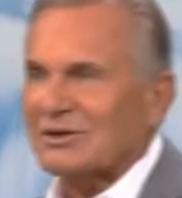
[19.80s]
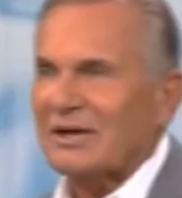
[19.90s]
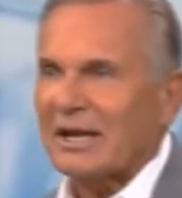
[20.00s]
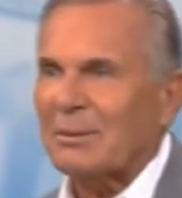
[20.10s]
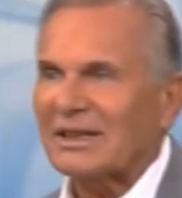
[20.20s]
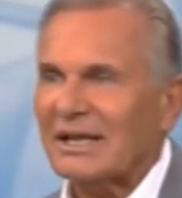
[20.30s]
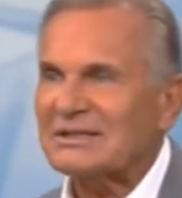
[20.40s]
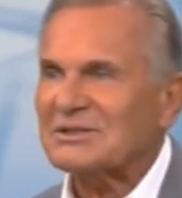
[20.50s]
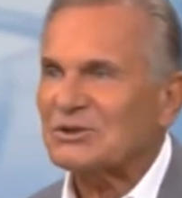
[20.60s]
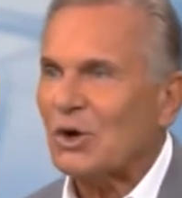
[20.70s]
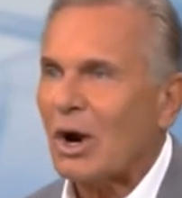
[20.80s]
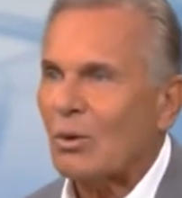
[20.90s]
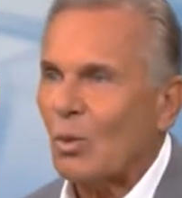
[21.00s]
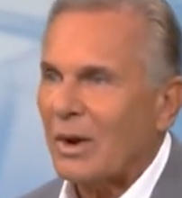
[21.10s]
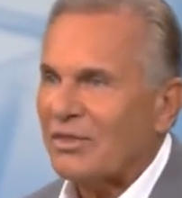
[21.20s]
Nigma, let's
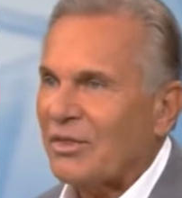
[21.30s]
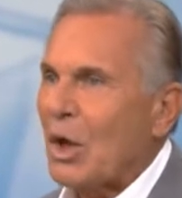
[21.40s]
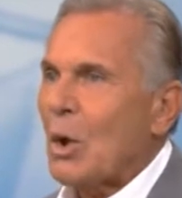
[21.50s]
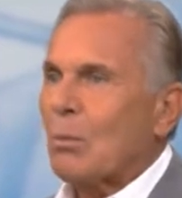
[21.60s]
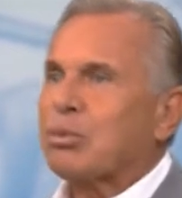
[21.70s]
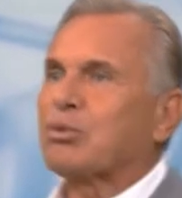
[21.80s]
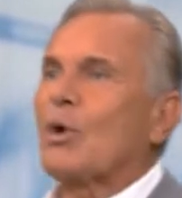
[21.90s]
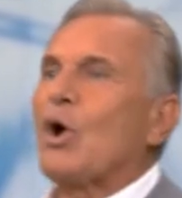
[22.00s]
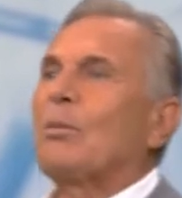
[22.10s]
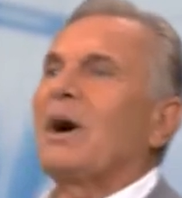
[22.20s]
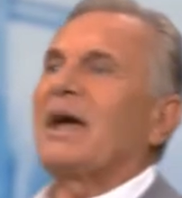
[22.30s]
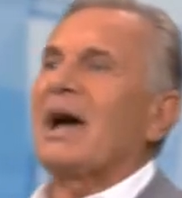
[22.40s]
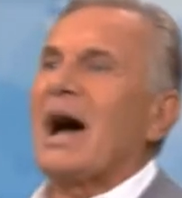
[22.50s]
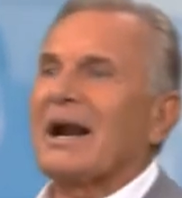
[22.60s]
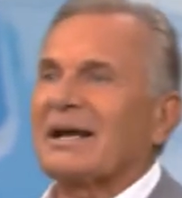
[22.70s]
start with
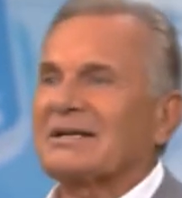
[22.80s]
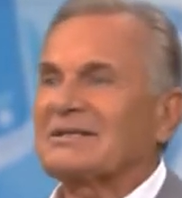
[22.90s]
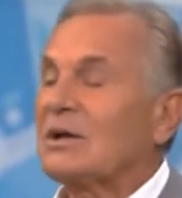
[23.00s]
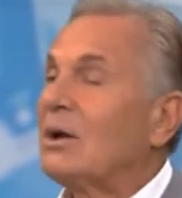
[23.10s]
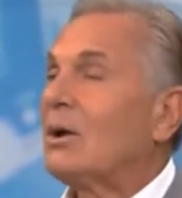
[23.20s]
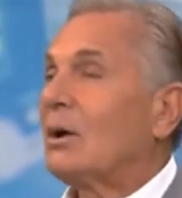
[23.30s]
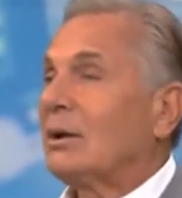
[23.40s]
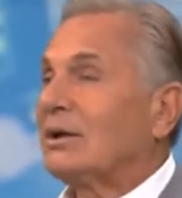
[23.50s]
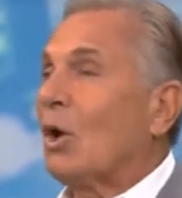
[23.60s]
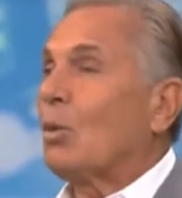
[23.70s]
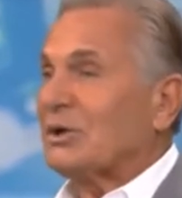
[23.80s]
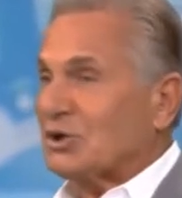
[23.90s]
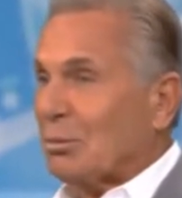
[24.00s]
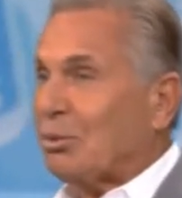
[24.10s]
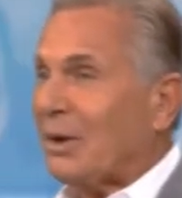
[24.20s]
probiotics, which
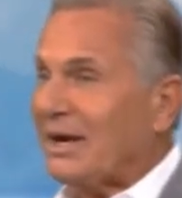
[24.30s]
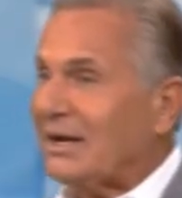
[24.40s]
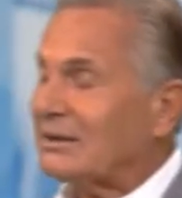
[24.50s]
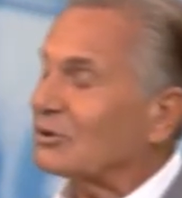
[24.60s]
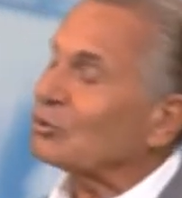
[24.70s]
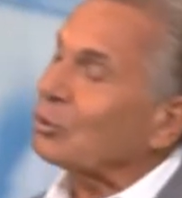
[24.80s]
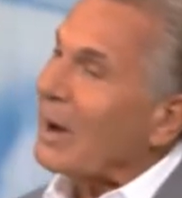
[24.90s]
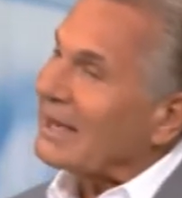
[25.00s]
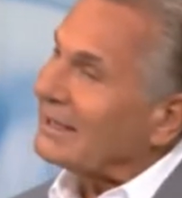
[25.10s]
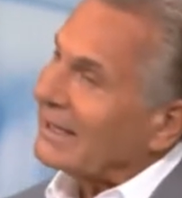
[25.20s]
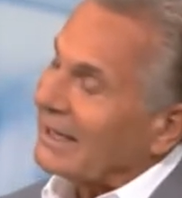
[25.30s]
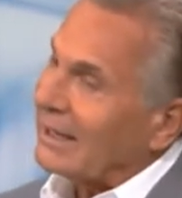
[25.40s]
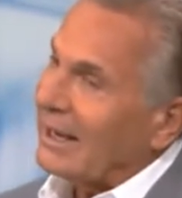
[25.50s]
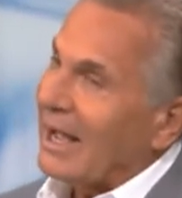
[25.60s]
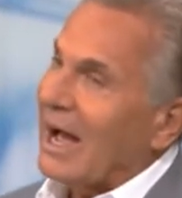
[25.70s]
are pretty trendy
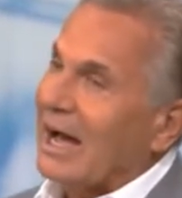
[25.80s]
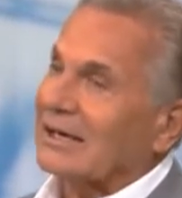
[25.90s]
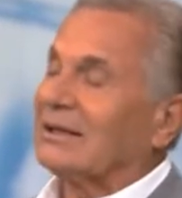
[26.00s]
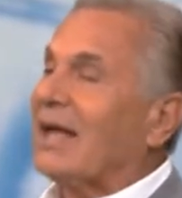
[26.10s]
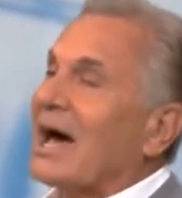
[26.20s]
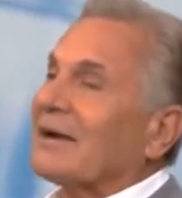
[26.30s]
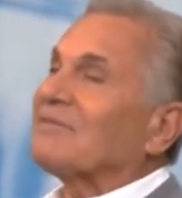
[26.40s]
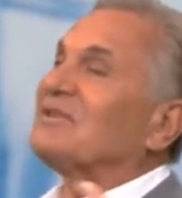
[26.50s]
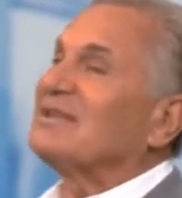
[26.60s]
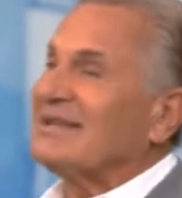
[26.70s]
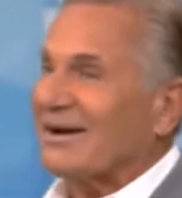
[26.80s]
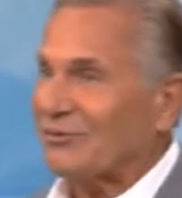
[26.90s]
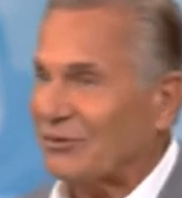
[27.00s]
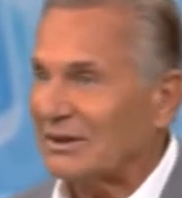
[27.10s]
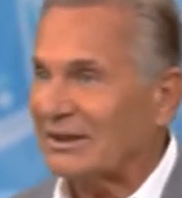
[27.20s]
on a lot of
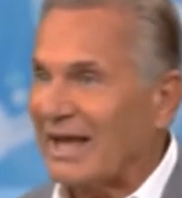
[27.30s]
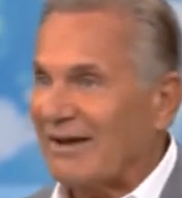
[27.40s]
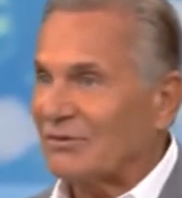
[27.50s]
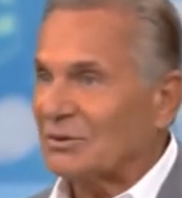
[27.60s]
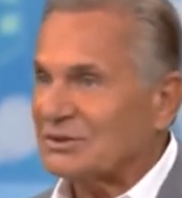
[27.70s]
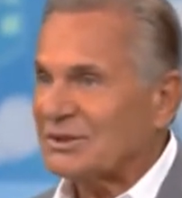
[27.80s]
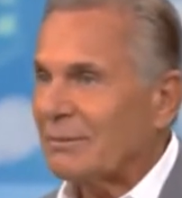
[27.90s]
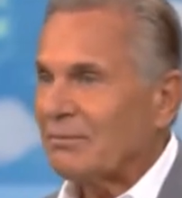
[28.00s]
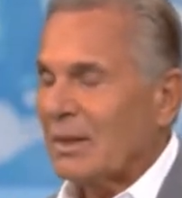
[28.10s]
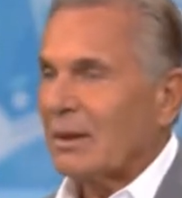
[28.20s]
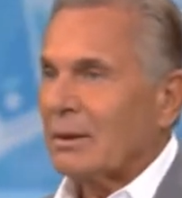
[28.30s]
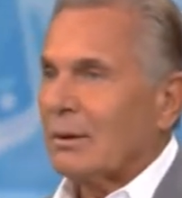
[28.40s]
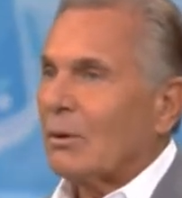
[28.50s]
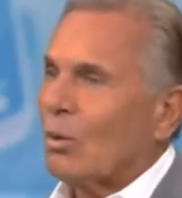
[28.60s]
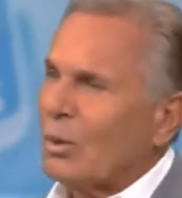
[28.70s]
different levels.
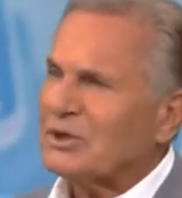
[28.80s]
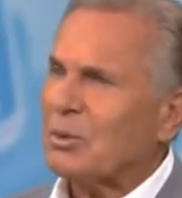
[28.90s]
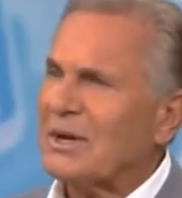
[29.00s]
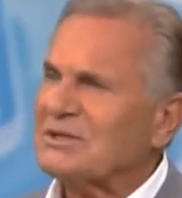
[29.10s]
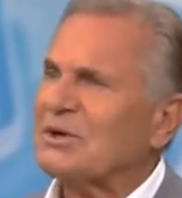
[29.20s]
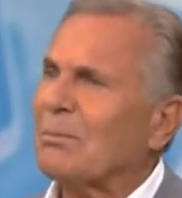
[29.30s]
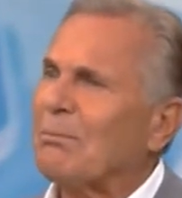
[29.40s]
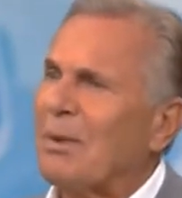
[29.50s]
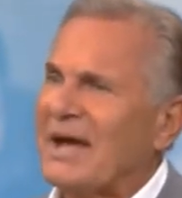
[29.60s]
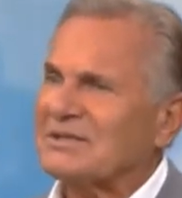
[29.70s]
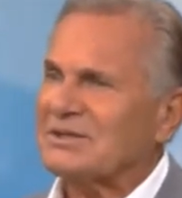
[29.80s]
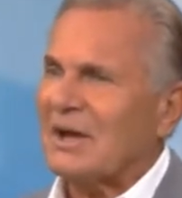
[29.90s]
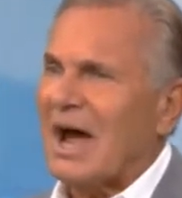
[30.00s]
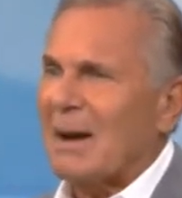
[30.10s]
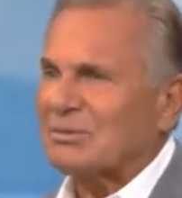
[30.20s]
Which ones are best to
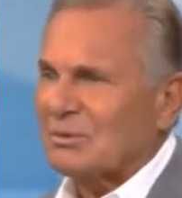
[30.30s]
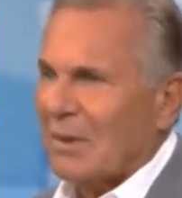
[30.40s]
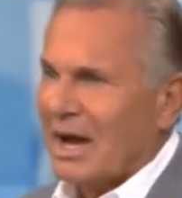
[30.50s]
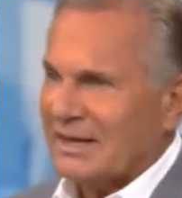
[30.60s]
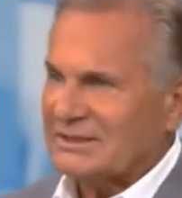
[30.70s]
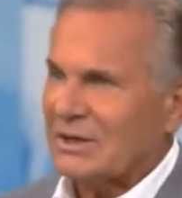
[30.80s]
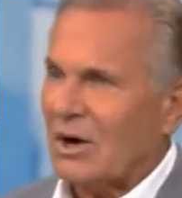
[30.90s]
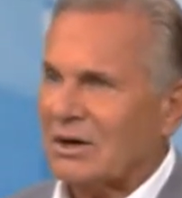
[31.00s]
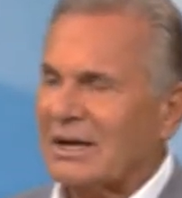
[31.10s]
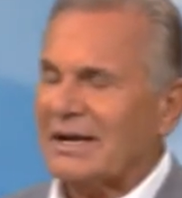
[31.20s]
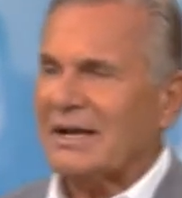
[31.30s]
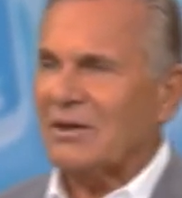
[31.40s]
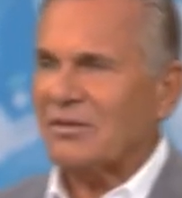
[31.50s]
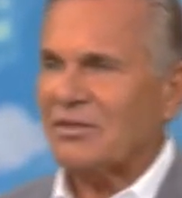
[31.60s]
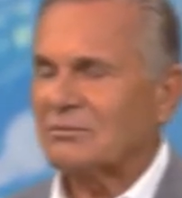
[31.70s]
optimize our gut health?